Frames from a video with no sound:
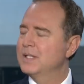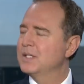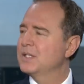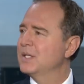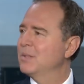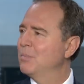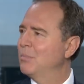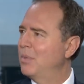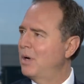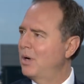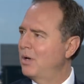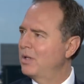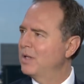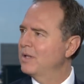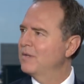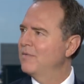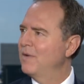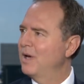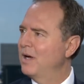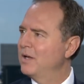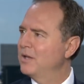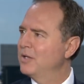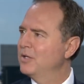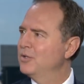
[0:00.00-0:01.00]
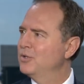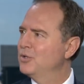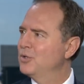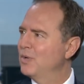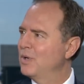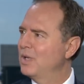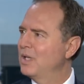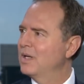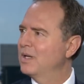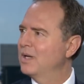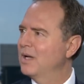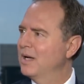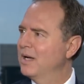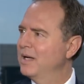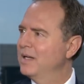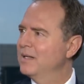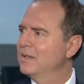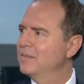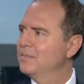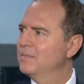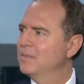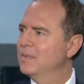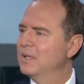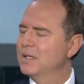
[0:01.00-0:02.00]
symbolic value to Al
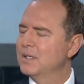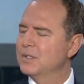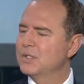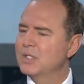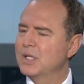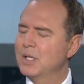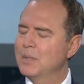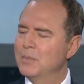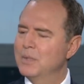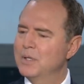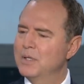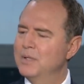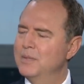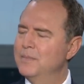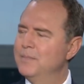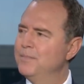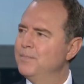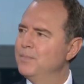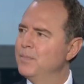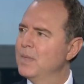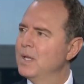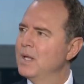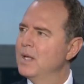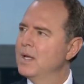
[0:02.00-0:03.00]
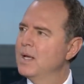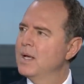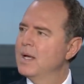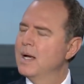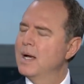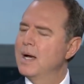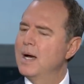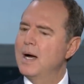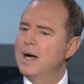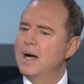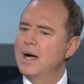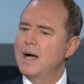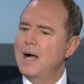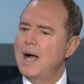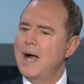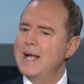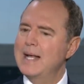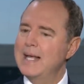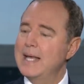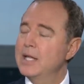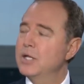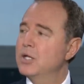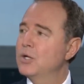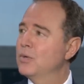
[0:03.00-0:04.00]
Qaeda. Uh, How someone, was he killed? Uh, I
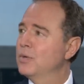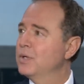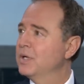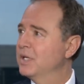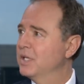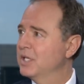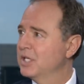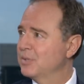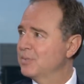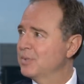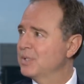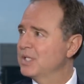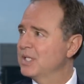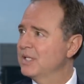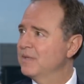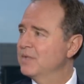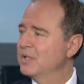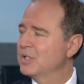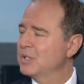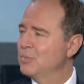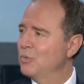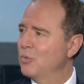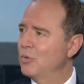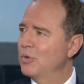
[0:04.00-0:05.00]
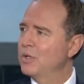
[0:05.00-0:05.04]
can't go into the specifics more